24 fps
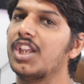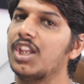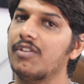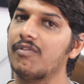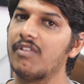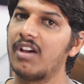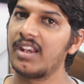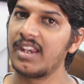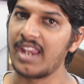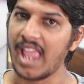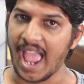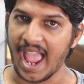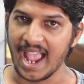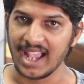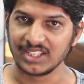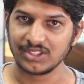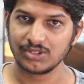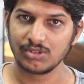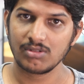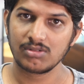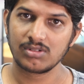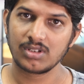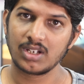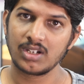Even
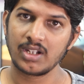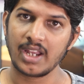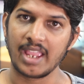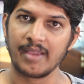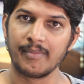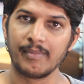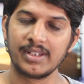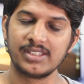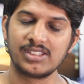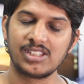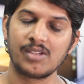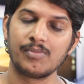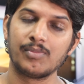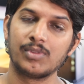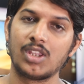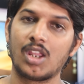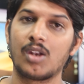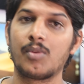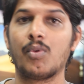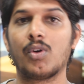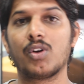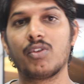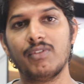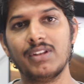Asus and MSI
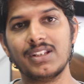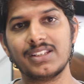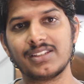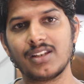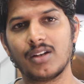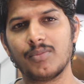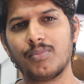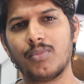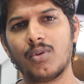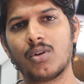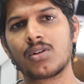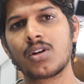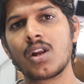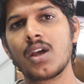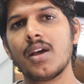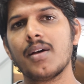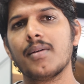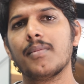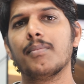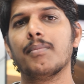motherboard will support,